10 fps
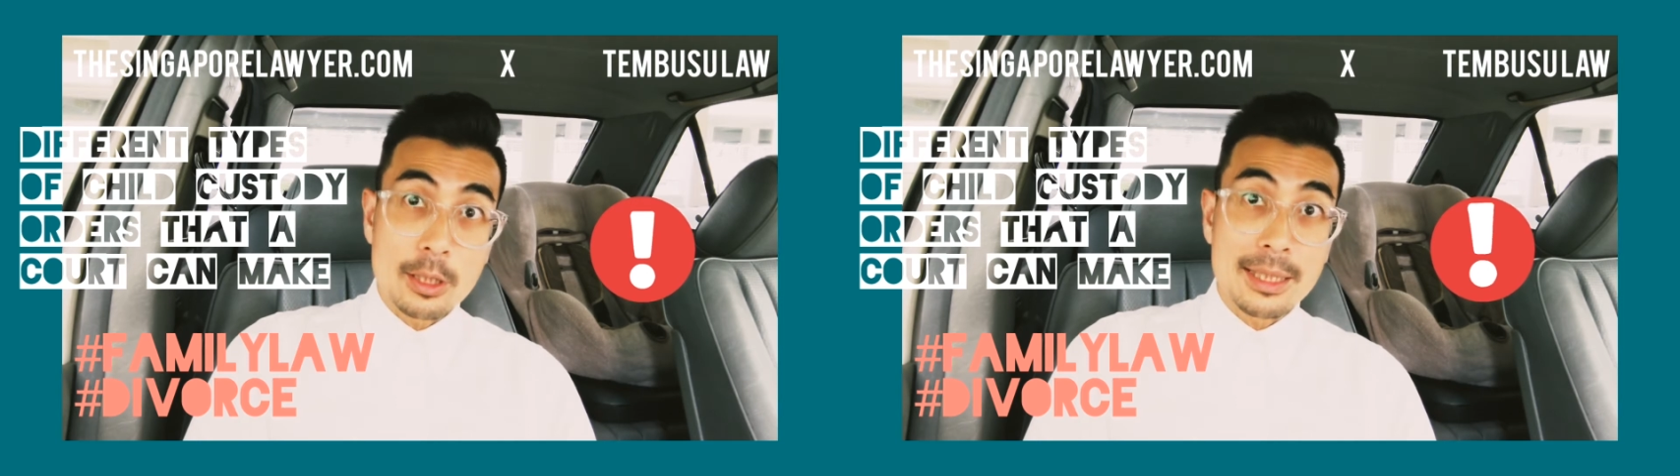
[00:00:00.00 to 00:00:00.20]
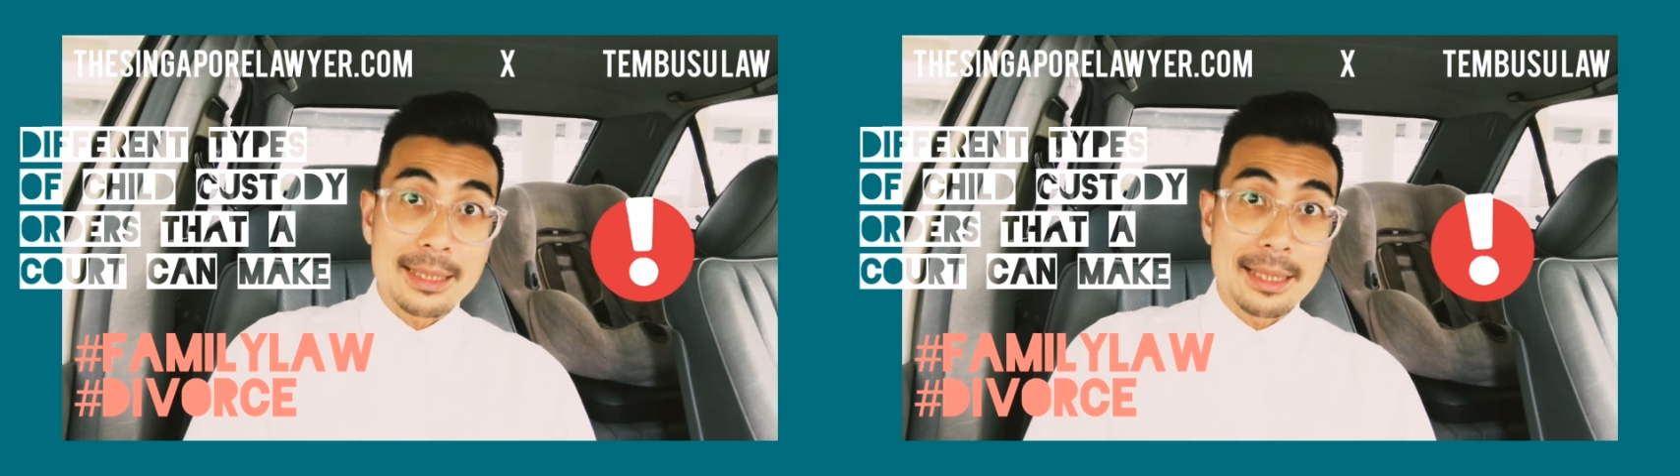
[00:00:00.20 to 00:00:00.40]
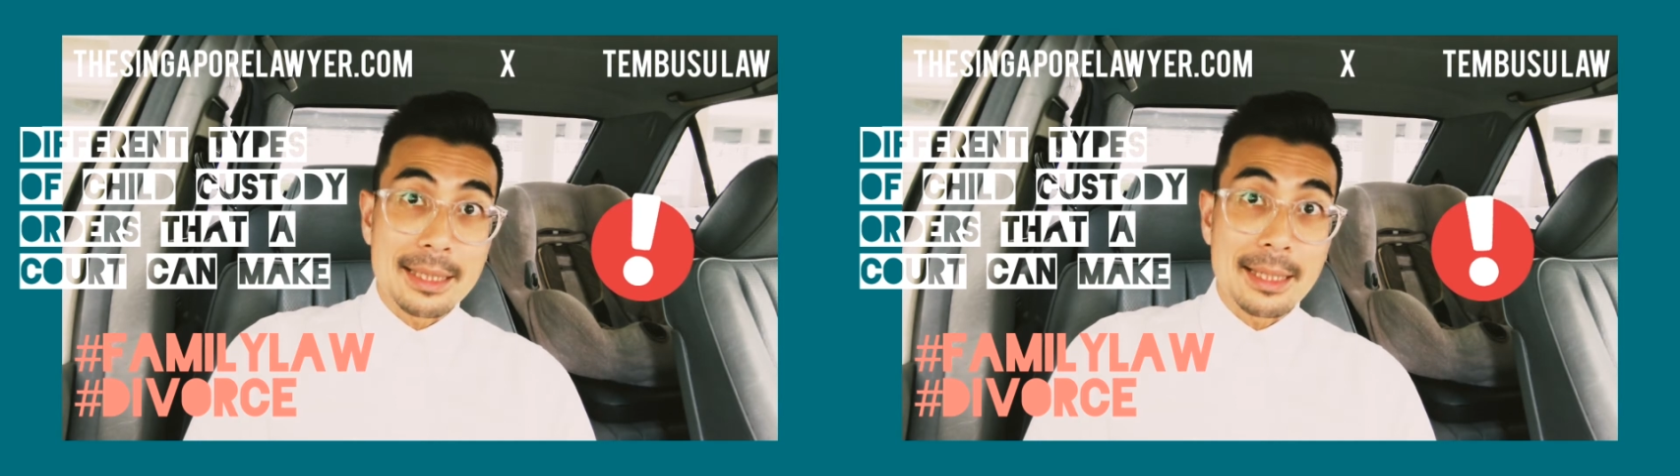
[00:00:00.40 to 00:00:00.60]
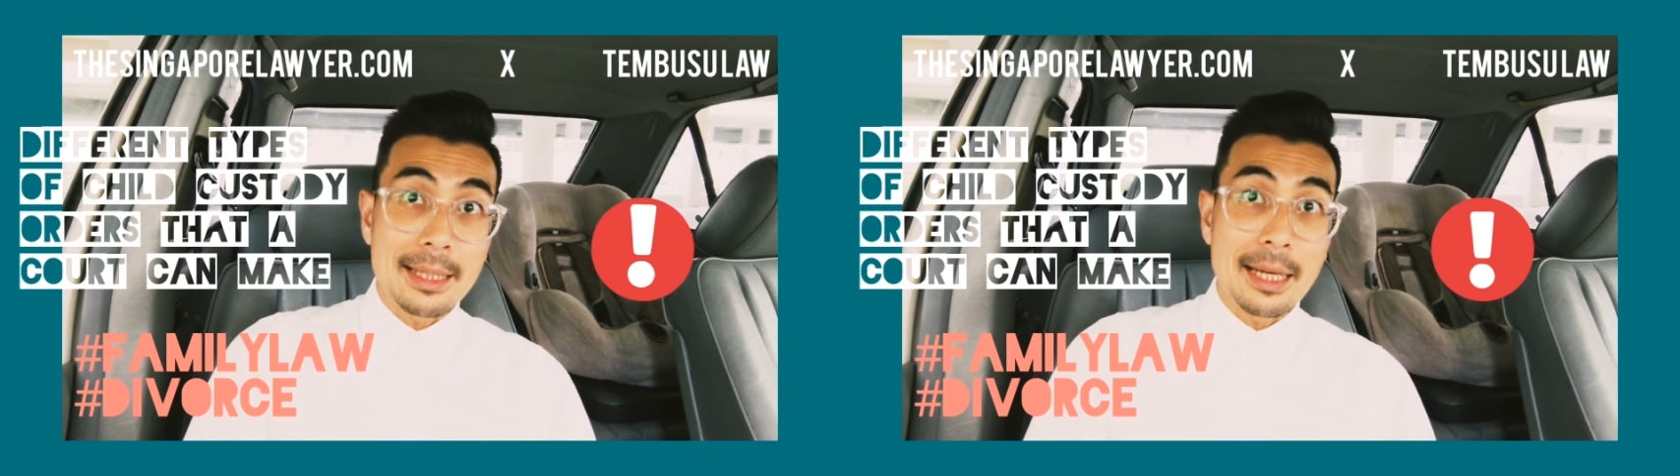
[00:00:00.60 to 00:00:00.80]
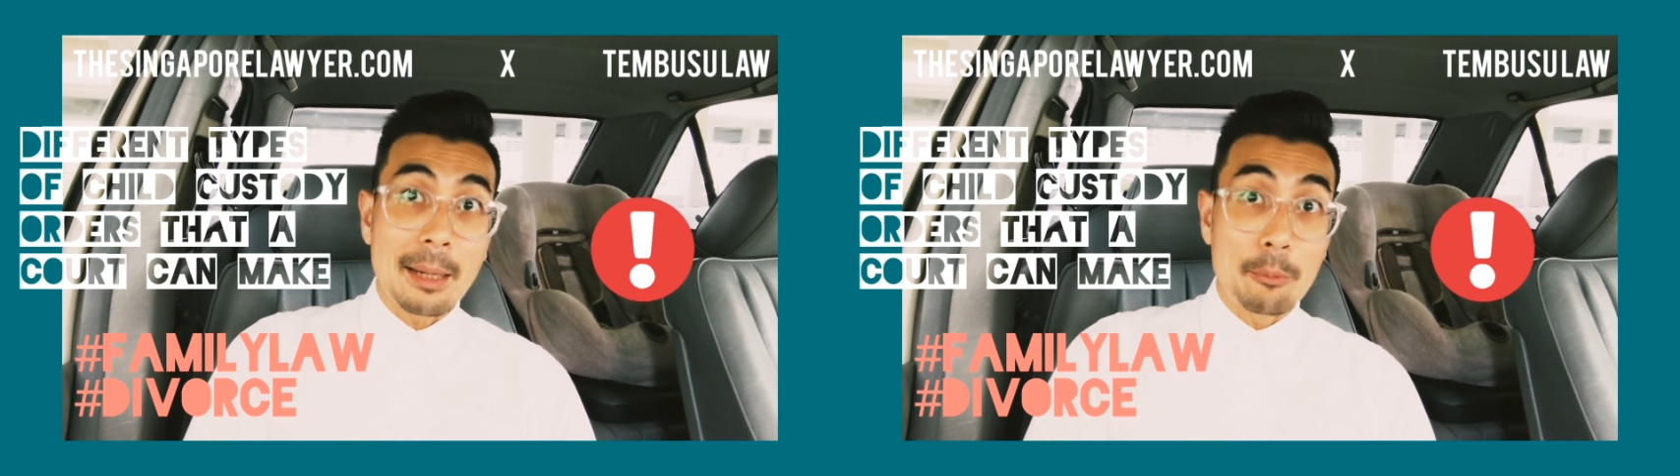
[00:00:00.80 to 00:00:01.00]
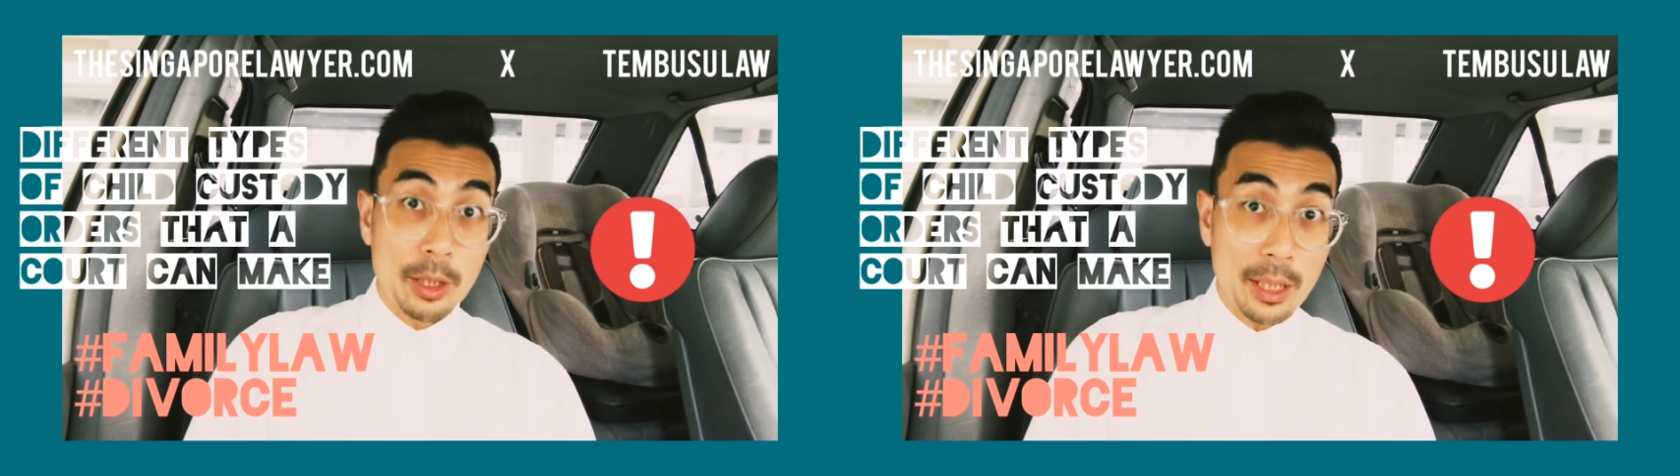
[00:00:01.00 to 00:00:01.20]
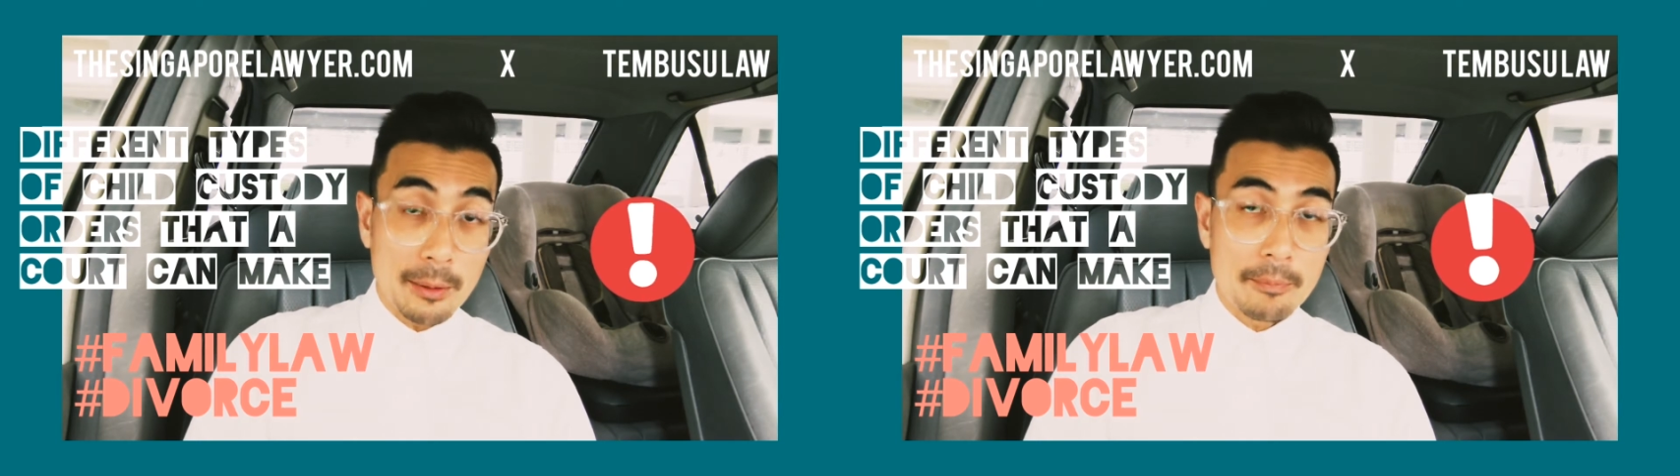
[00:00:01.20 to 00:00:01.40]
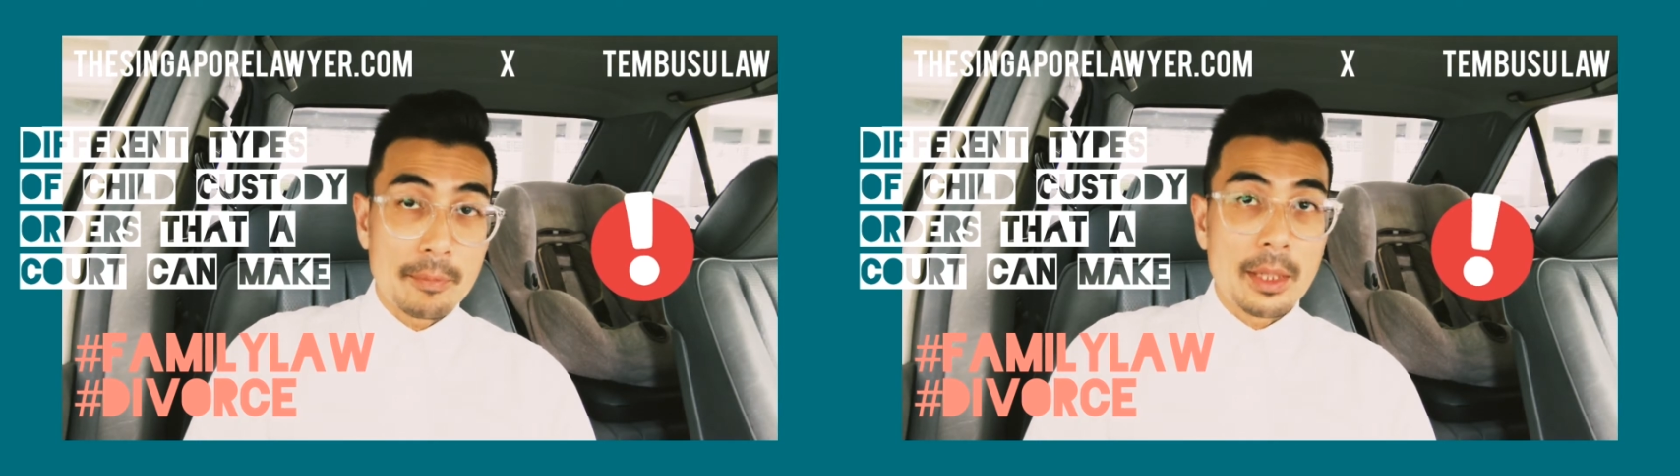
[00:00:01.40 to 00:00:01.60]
concerning their upbringing.